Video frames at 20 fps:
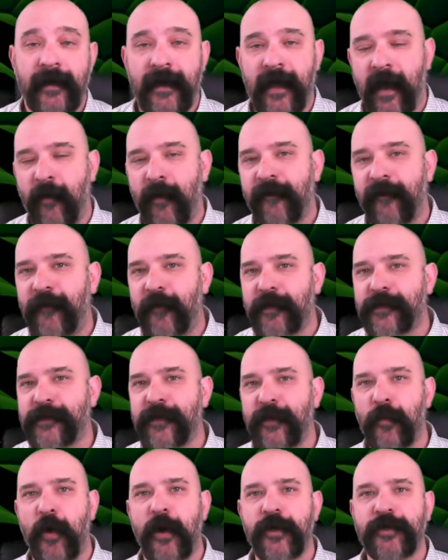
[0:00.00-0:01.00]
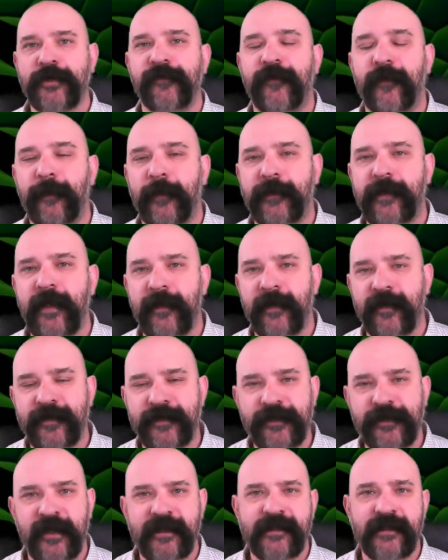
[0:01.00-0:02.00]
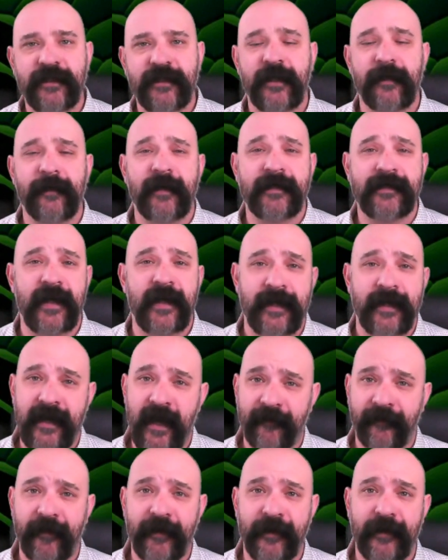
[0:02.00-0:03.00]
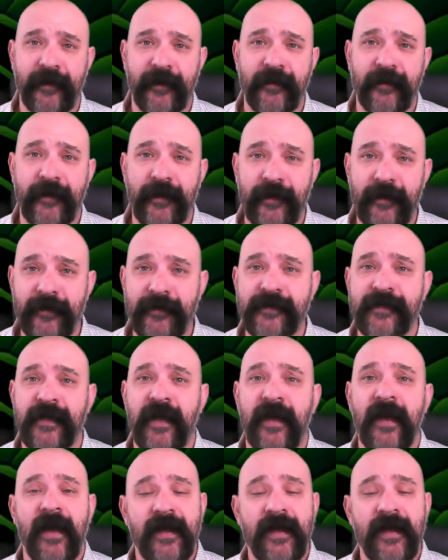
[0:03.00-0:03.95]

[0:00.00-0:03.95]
Now, I want to focus on the Washington football team here just a little bit because they can definitely use